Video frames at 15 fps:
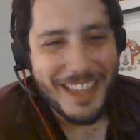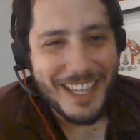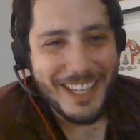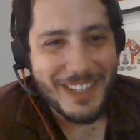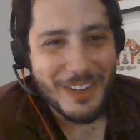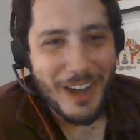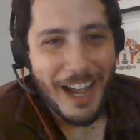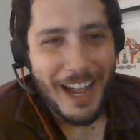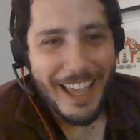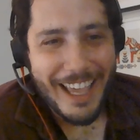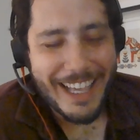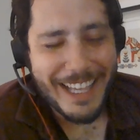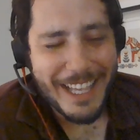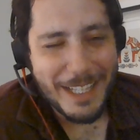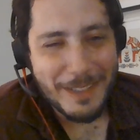thank you.
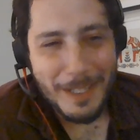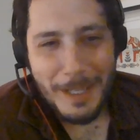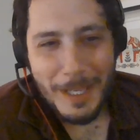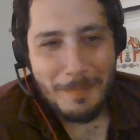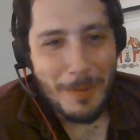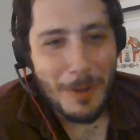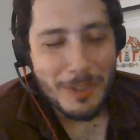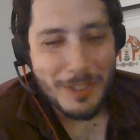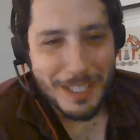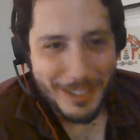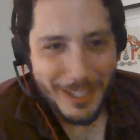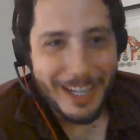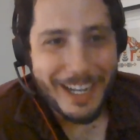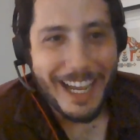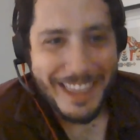It mostly
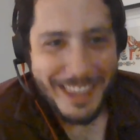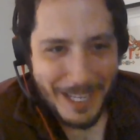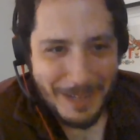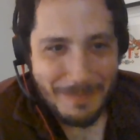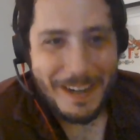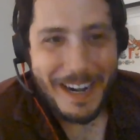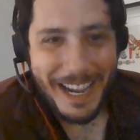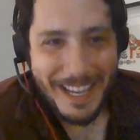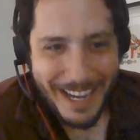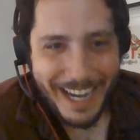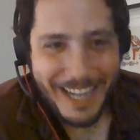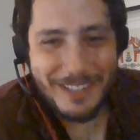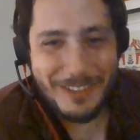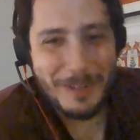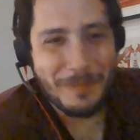luck, I think, but
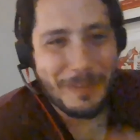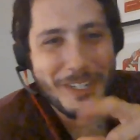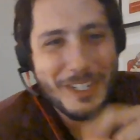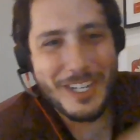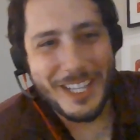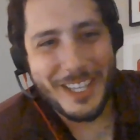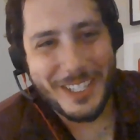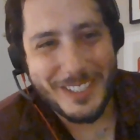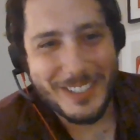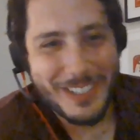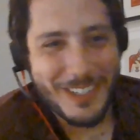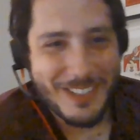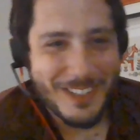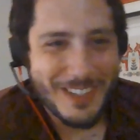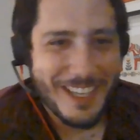I do appreciate the
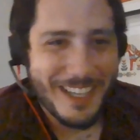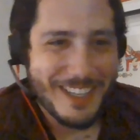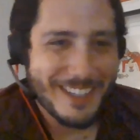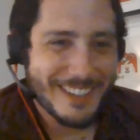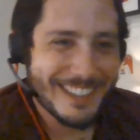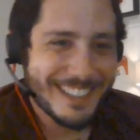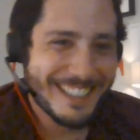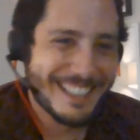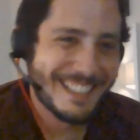kudos. So thank you.